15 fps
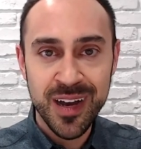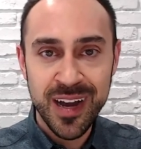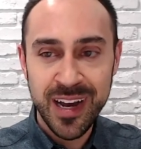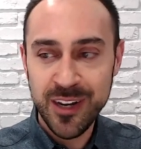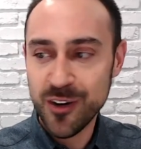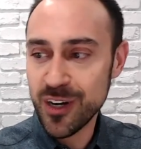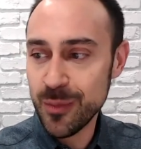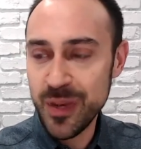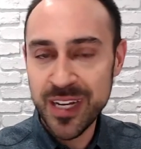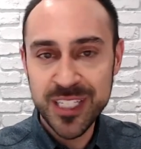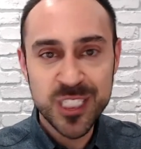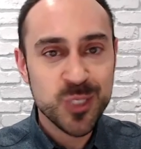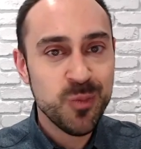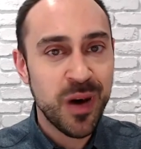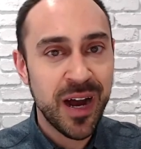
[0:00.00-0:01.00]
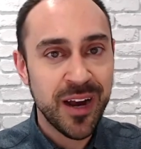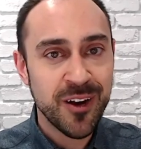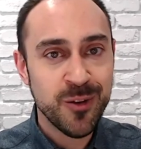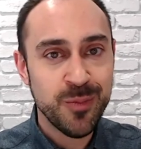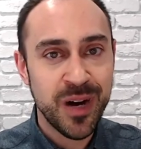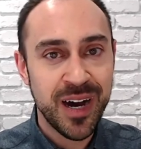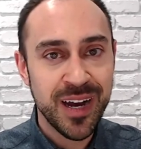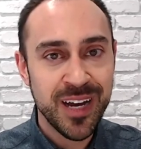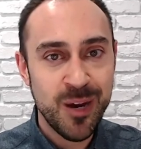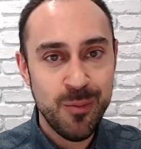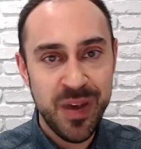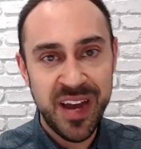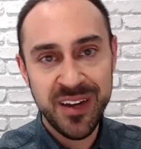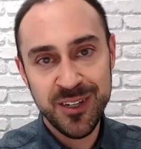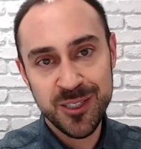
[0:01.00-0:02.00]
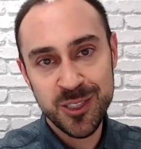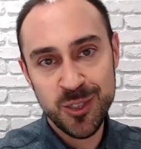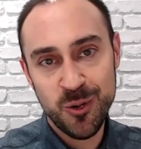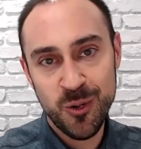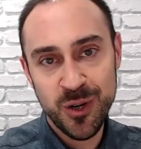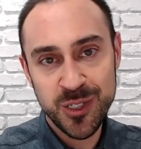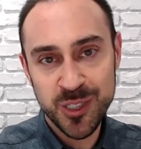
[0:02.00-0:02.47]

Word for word: and you're going to be inspired by Amanda's story.